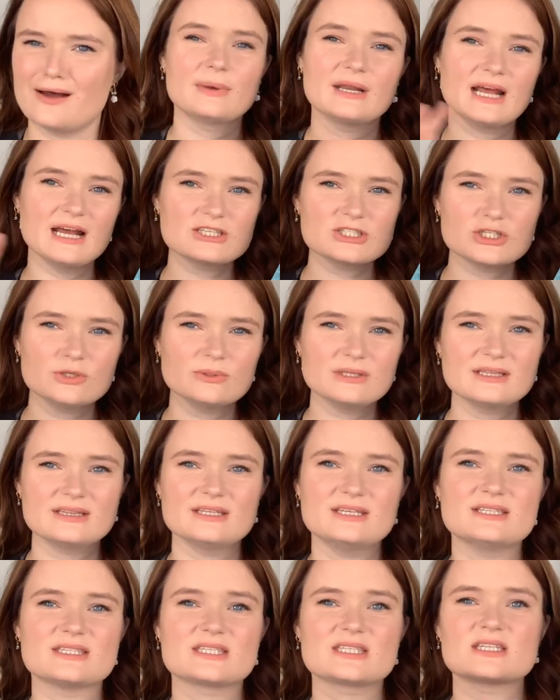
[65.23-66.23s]
But it has to do with like
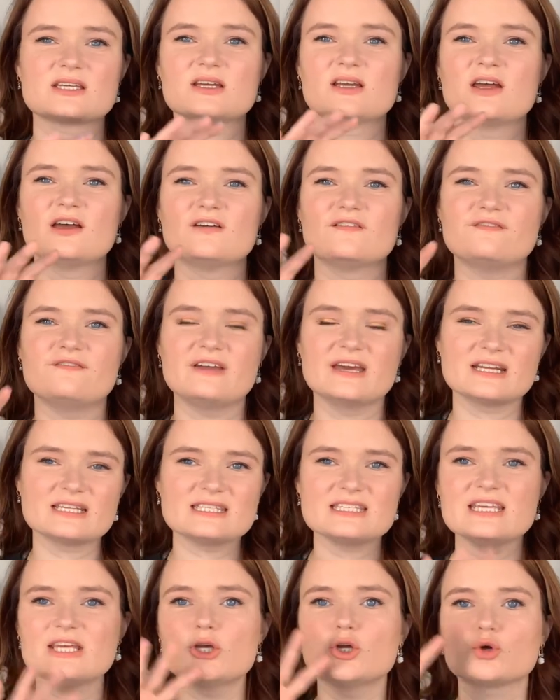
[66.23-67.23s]
these
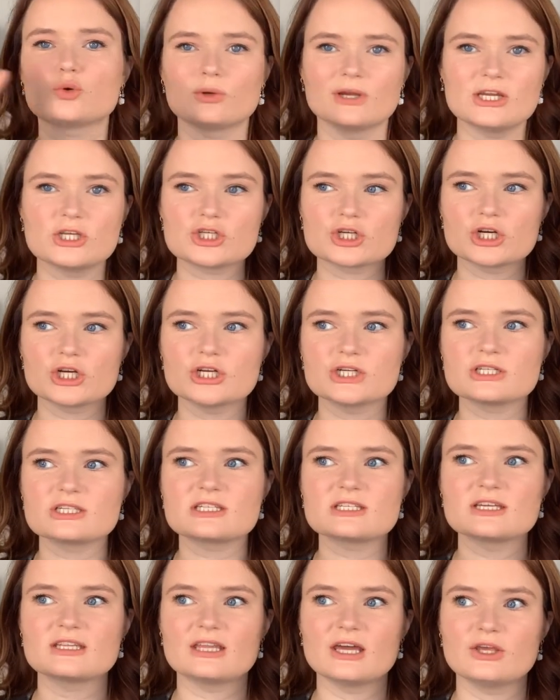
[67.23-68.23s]
fantasy
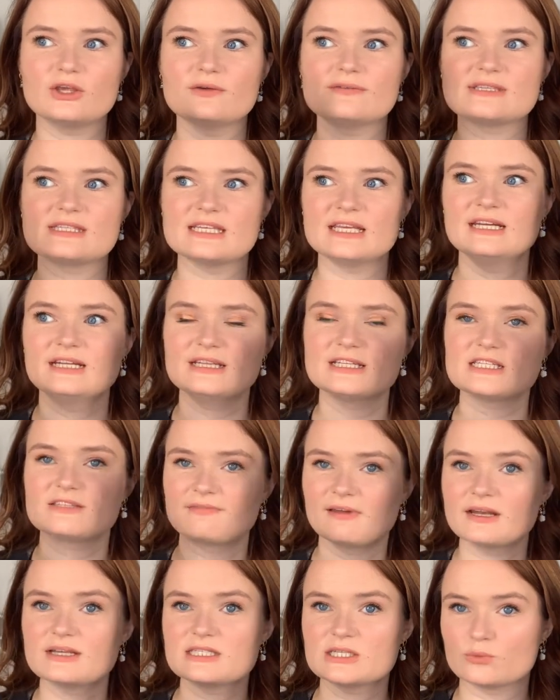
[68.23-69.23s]
creatures that you've seen in this
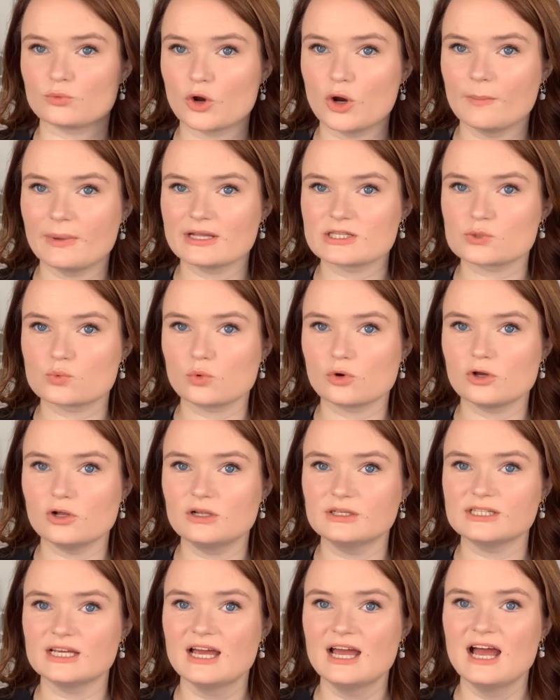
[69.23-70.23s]
fantasy romance
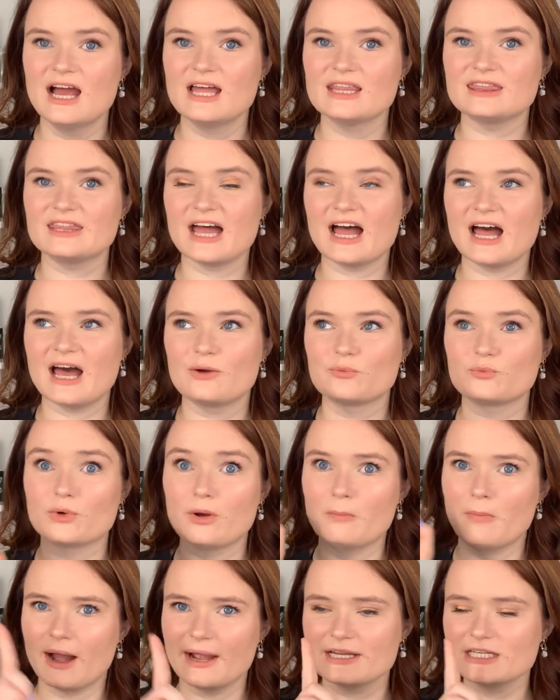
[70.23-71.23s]
world that
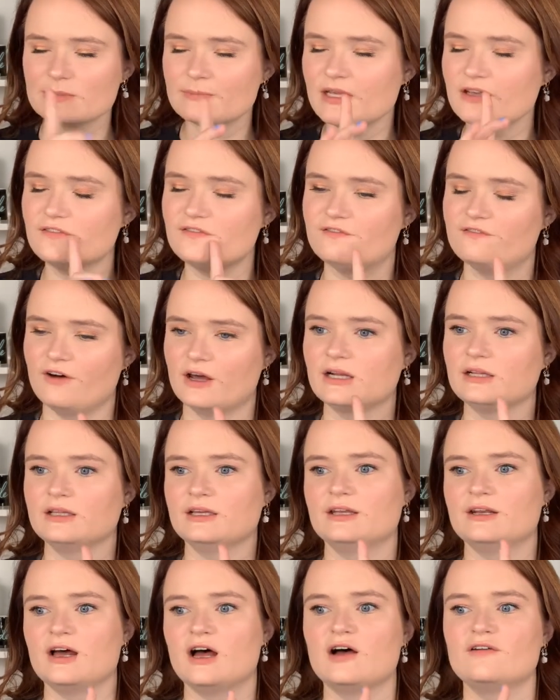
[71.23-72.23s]
remind me, funnily
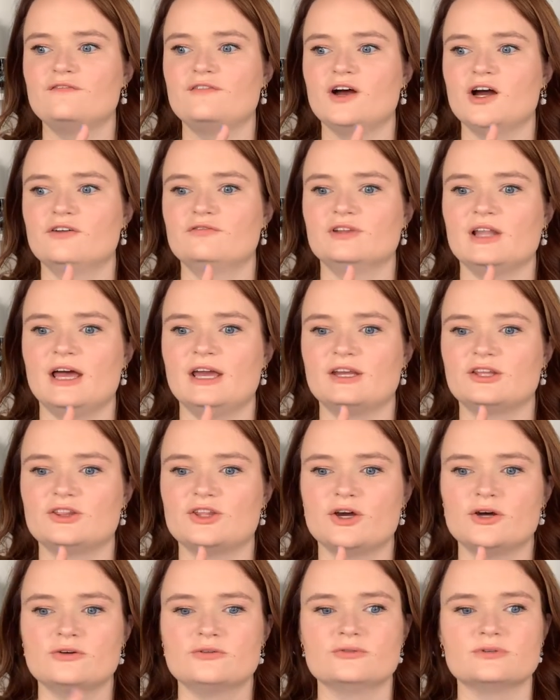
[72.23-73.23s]
enough, of like
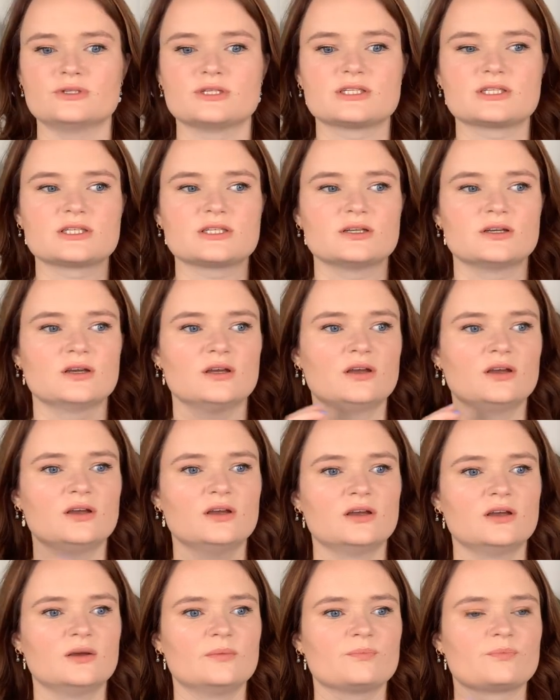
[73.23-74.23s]
those
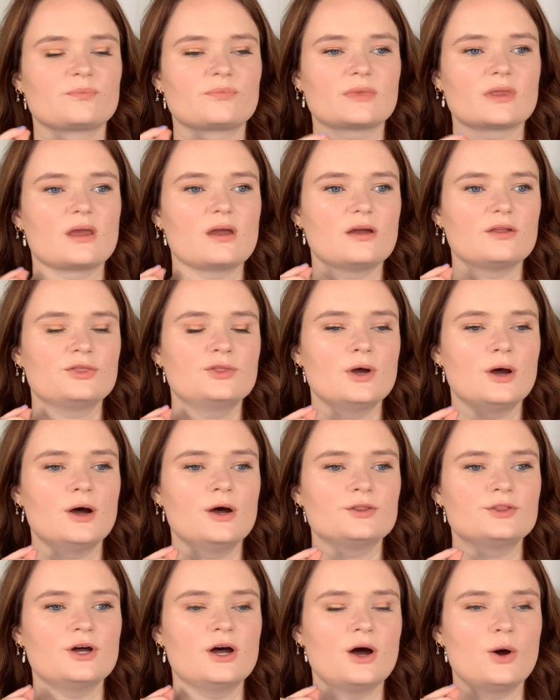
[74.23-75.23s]

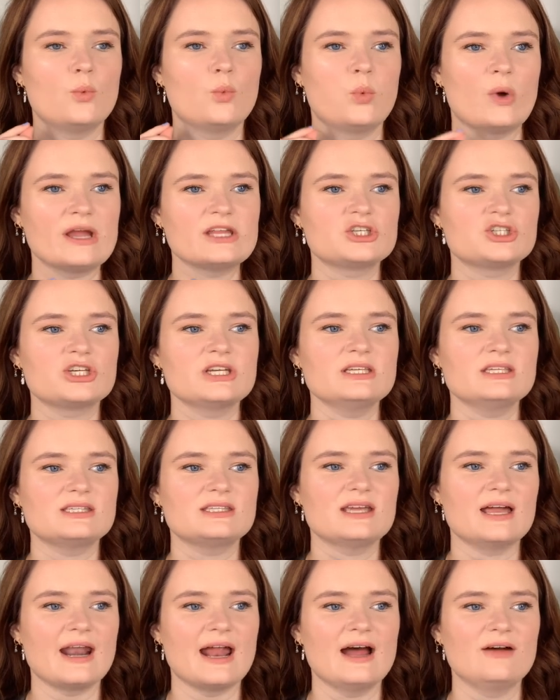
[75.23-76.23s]
The, the witches
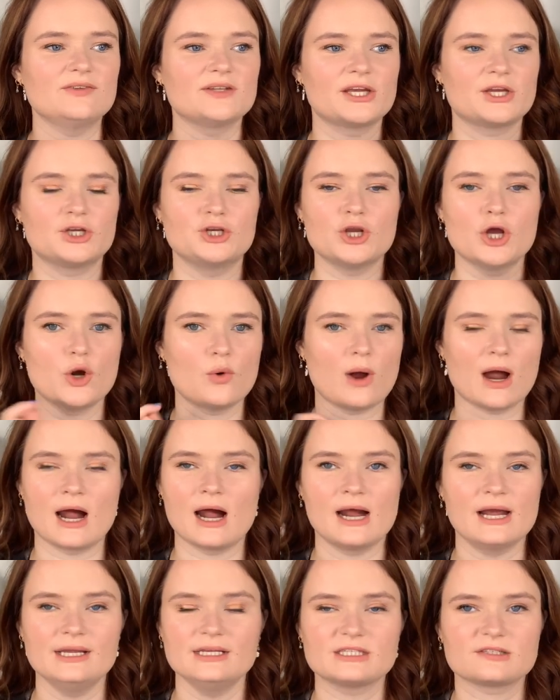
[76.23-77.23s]
that have like no
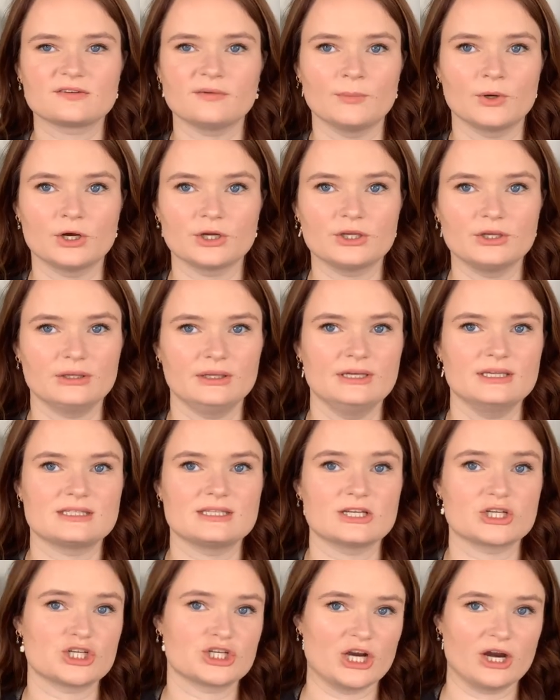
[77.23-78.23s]
eyes from Hercules
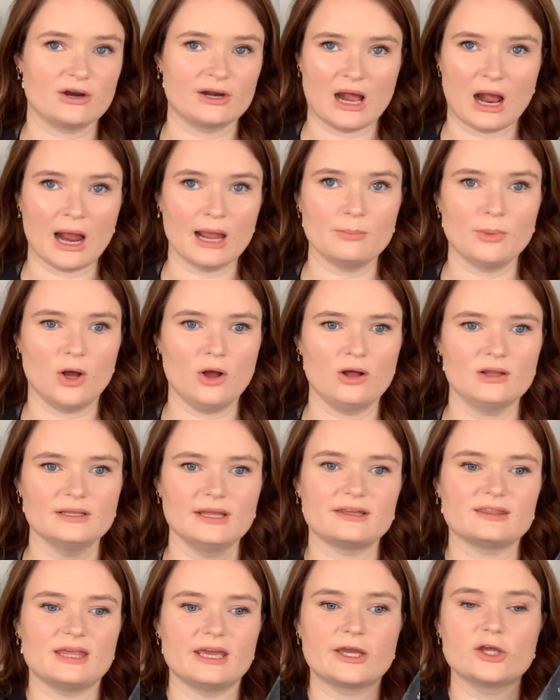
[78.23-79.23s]
that share an eyeball,
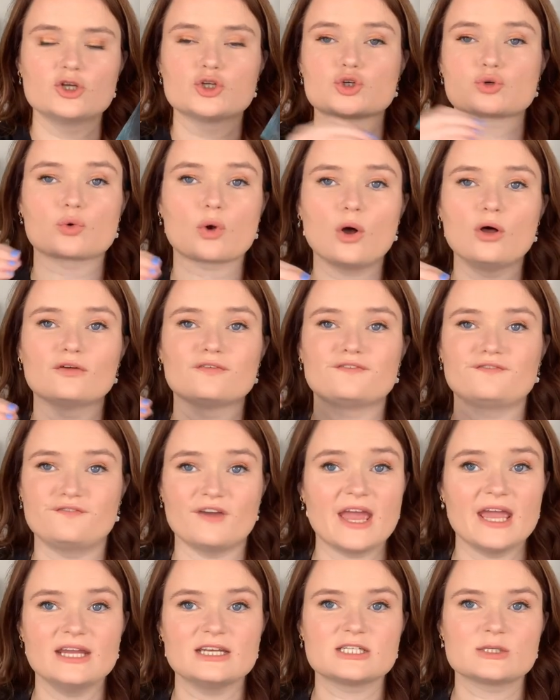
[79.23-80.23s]
like they control
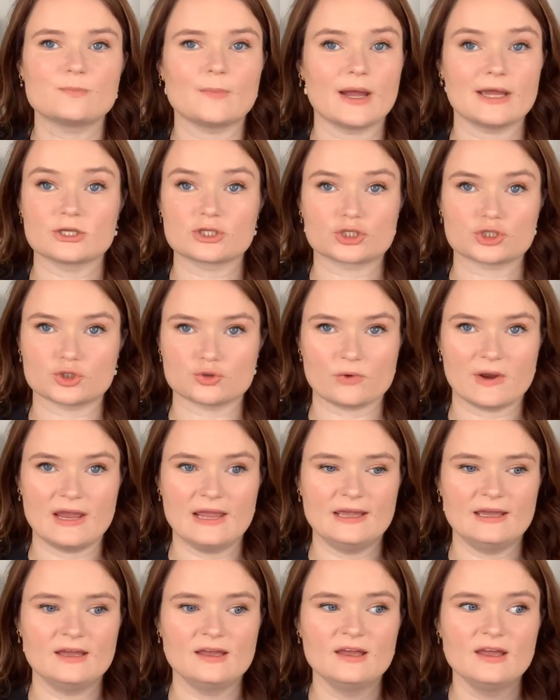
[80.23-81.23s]
fate by a
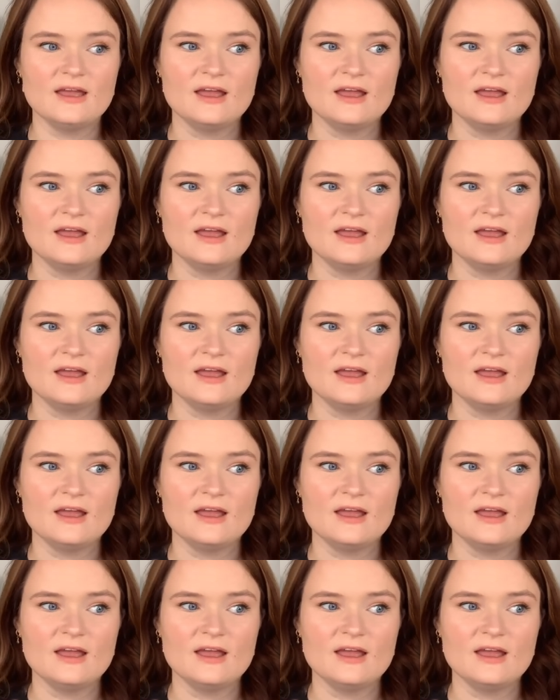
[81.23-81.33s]
string.